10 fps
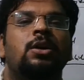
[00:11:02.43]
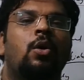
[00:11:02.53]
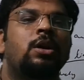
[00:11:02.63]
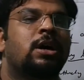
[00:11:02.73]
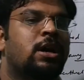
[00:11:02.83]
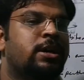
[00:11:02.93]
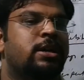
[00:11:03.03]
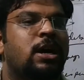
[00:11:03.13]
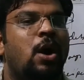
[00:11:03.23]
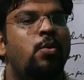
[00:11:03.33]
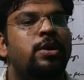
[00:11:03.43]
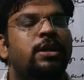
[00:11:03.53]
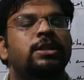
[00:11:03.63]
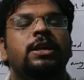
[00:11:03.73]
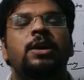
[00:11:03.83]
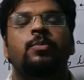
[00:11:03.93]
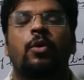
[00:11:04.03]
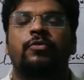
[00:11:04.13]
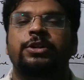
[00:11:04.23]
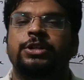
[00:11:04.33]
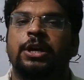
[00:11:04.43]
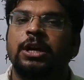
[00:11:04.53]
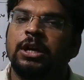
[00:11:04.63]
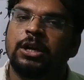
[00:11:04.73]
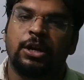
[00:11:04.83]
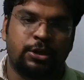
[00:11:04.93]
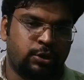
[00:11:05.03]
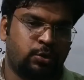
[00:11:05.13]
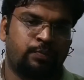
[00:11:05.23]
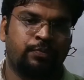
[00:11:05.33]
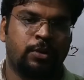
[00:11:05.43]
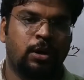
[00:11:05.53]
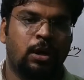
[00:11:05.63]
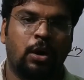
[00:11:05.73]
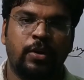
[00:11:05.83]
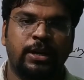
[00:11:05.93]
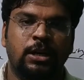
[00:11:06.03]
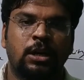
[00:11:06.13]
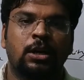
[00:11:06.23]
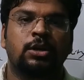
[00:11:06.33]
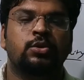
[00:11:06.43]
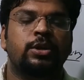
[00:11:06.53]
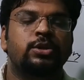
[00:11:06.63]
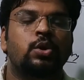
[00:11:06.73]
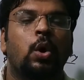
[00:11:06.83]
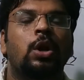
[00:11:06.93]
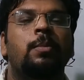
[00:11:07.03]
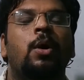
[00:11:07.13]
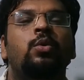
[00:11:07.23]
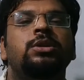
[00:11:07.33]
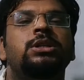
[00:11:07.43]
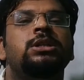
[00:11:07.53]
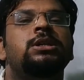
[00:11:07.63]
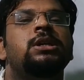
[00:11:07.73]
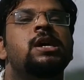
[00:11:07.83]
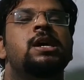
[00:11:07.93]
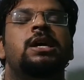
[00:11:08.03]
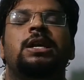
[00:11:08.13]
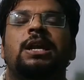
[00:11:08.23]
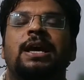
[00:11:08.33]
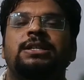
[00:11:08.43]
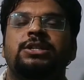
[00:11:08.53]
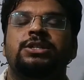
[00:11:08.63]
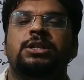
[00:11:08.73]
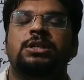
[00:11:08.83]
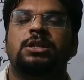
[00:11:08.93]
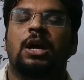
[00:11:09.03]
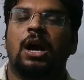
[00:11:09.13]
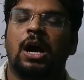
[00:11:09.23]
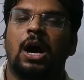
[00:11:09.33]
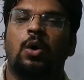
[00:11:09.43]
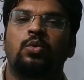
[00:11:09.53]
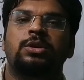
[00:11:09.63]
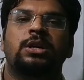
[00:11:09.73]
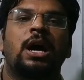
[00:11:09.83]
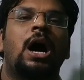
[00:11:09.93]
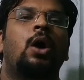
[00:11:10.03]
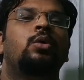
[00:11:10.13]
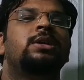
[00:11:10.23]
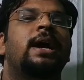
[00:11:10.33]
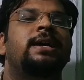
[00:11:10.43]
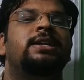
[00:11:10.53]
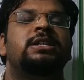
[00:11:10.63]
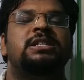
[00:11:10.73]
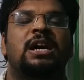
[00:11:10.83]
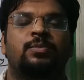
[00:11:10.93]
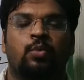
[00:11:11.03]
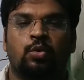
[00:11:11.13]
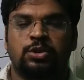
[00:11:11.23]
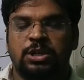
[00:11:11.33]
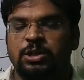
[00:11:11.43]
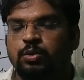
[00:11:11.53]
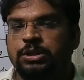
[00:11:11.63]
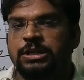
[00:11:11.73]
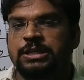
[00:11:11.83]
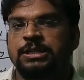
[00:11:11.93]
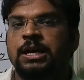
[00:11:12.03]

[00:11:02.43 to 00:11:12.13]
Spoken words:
or current account in their profit sharing ratio. Alright, so it is all about the realization account and how the entries are posted to this.